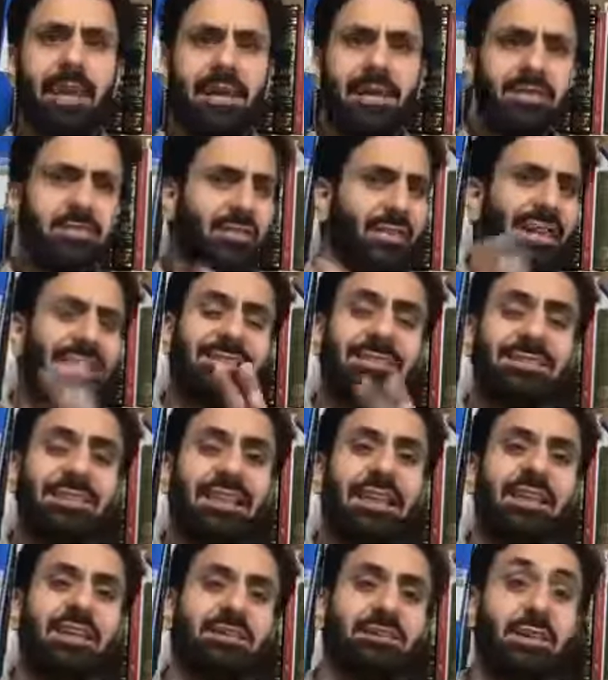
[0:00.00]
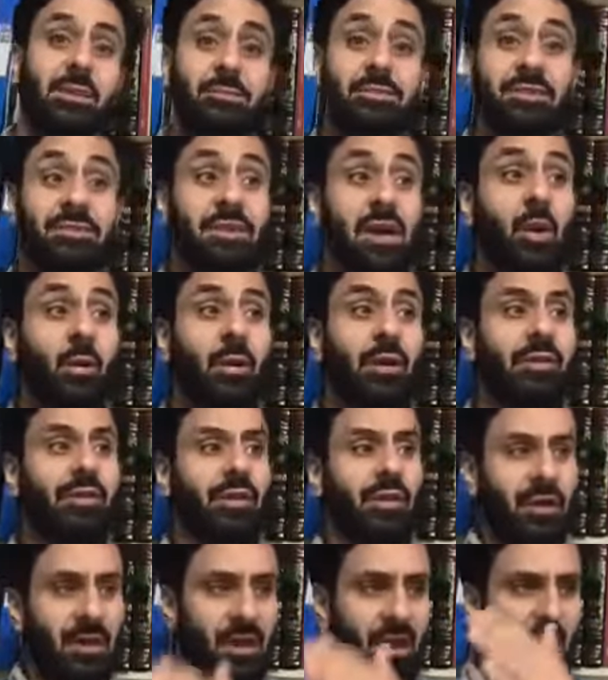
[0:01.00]
So that's the second assumption dealt with.
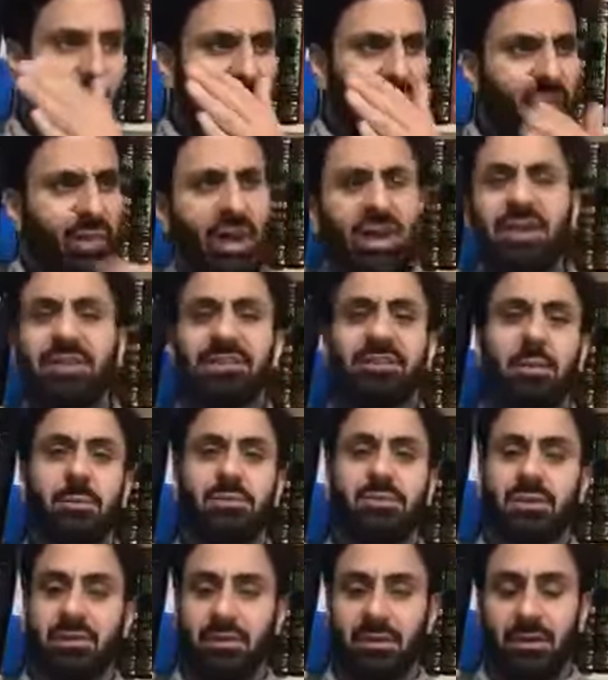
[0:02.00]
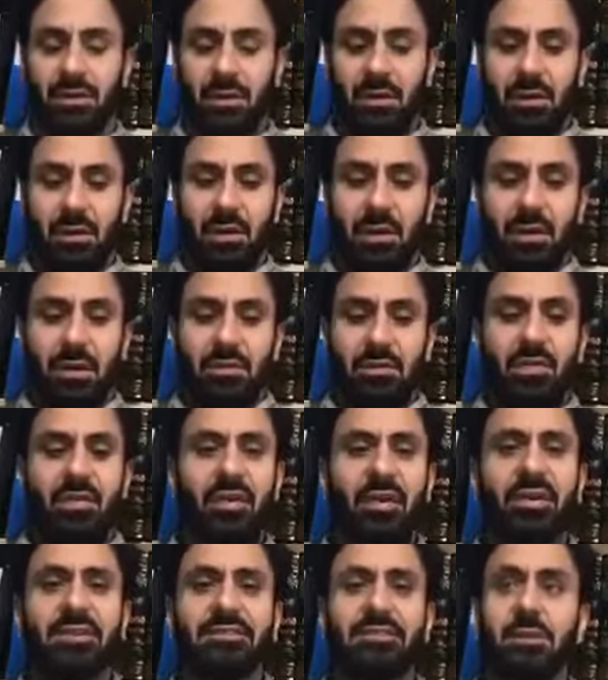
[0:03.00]
Third assumption. The
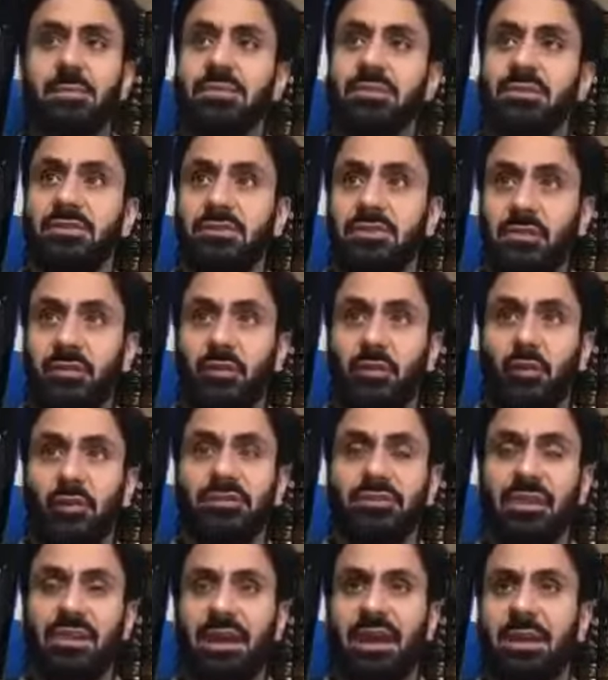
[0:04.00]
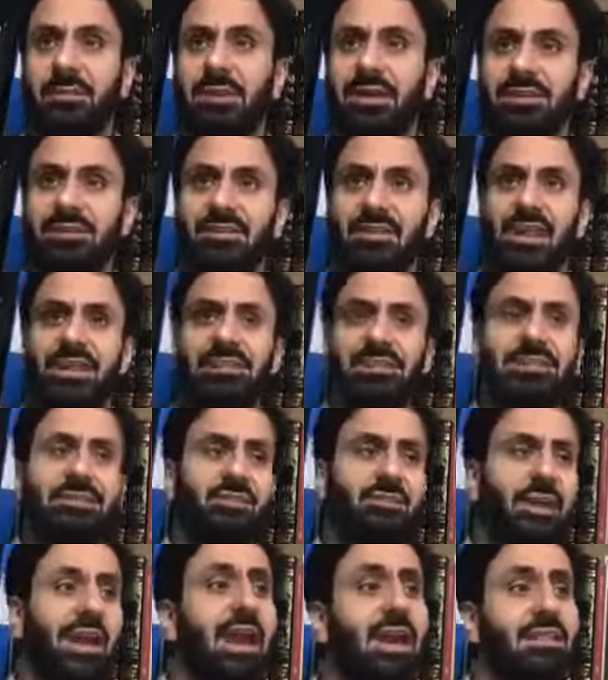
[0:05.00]
third assumption to the false claim that science leads
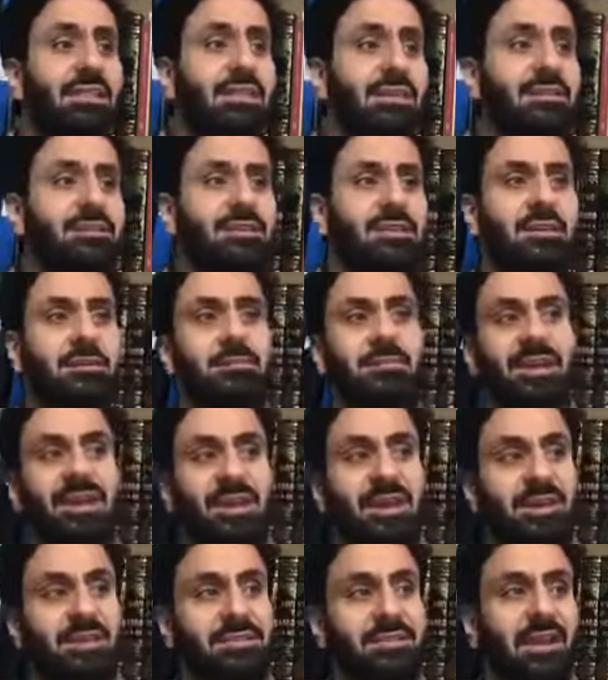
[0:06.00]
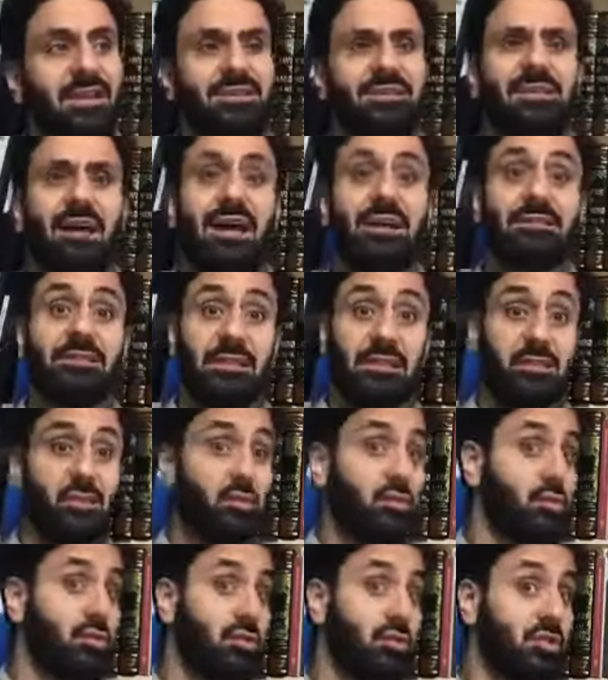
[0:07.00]
to atheism is that science leads
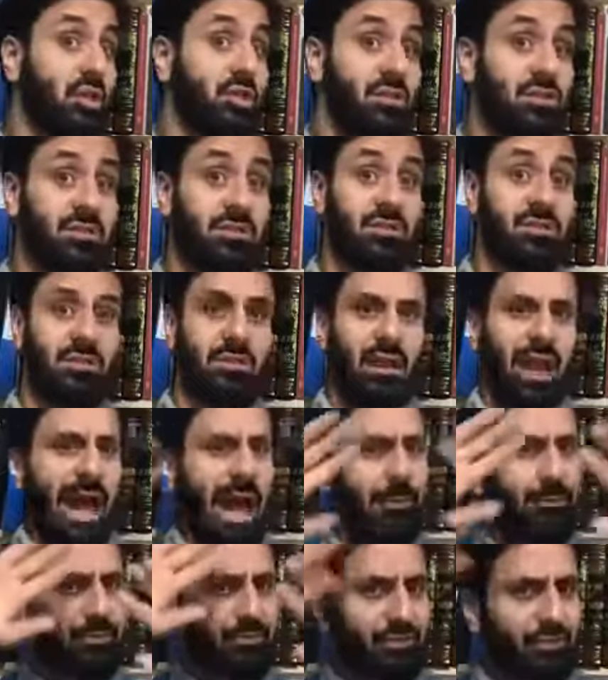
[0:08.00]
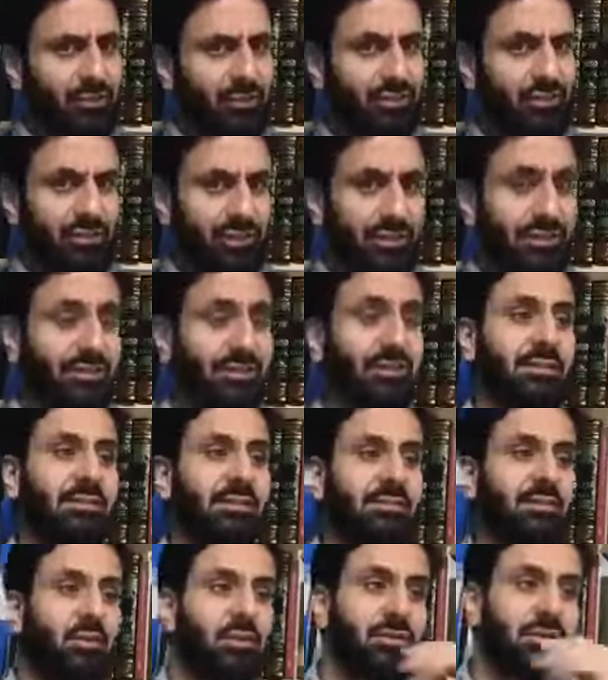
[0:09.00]
to certainty, absolute certainty in
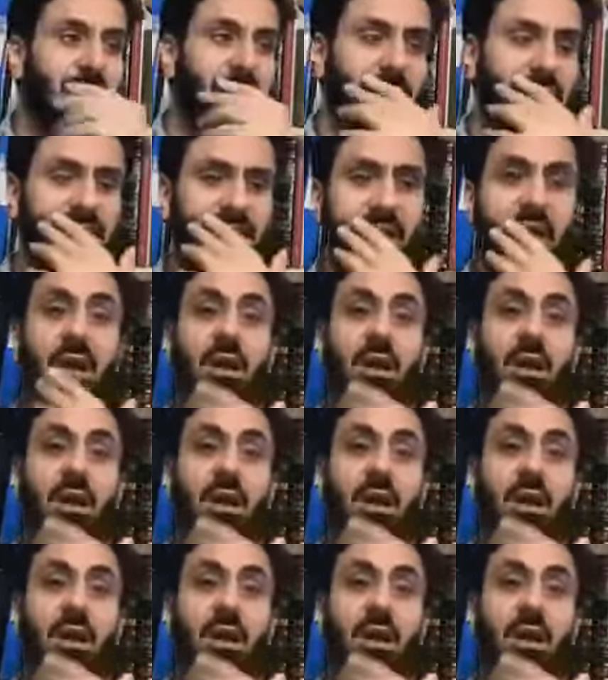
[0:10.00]
this context.